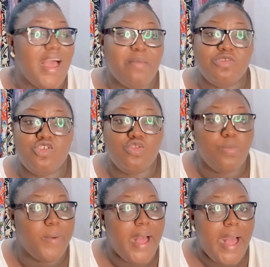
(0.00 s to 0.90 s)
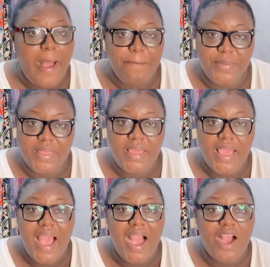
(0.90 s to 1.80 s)
I'm super happy,
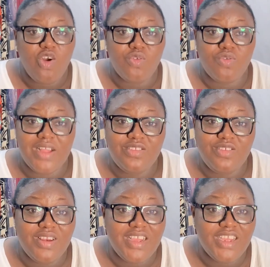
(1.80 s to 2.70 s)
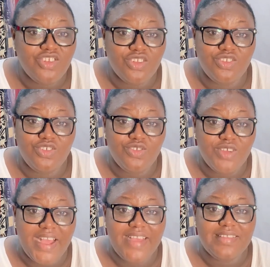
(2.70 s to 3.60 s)
and congratulations, you
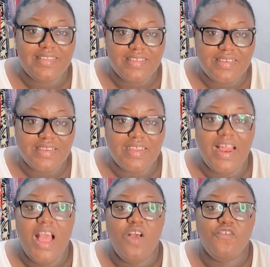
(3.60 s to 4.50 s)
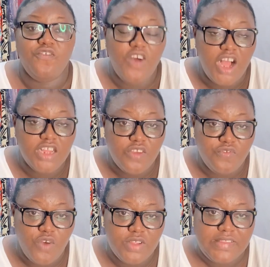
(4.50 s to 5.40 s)
guys did it. For the
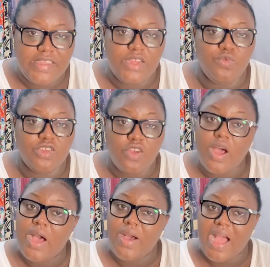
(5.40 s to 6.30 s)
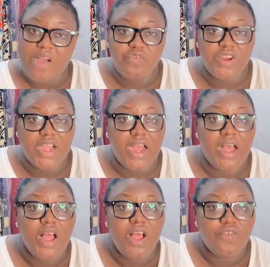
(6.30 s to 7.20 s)
voting, we saw how
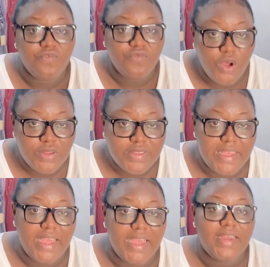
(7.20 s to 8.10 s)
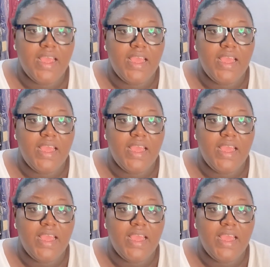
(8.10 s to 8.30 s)
Africa voted.